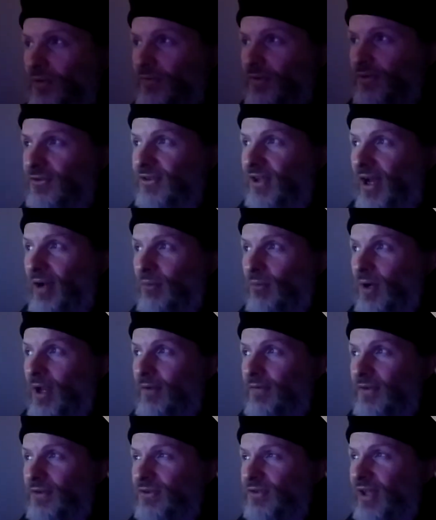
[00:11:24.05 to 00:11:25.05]
If it's not
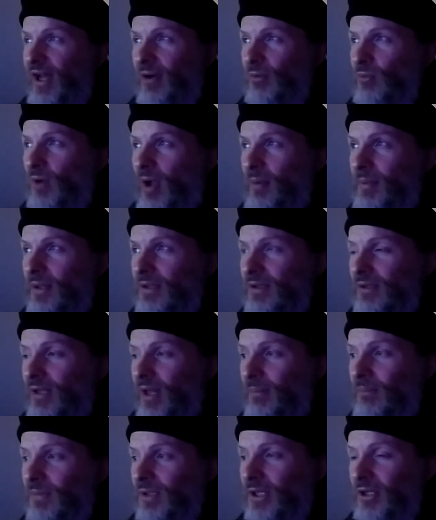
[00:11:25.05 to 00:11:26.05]
if it's not Robin
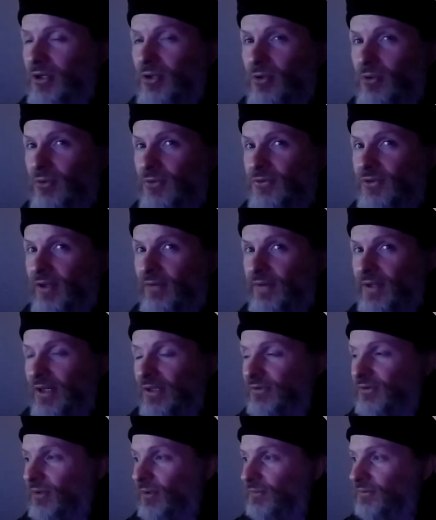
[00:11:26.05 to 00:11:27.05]
Lumley who's giving
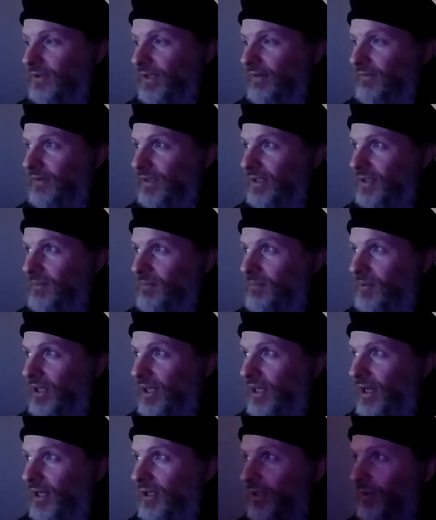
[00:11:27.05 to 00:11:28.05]
us those lovely
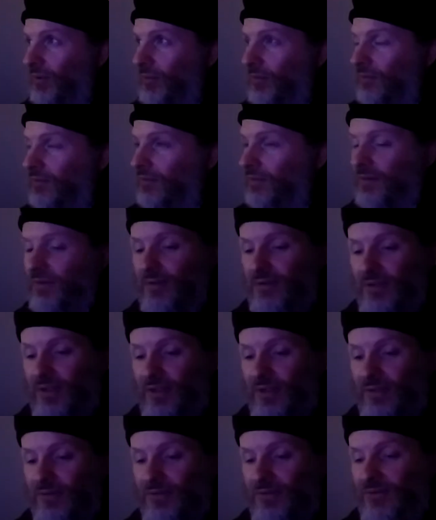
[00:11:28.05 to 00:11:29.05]
piano
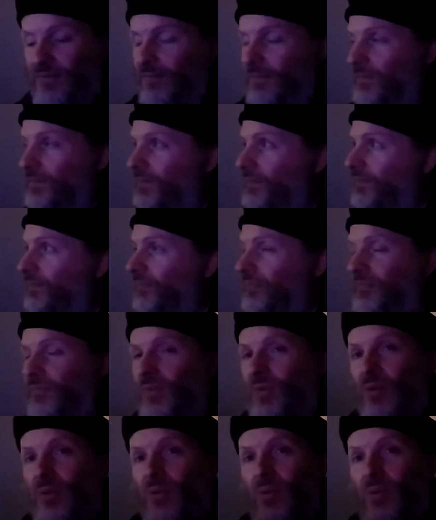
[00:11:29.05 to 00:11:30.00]
lines.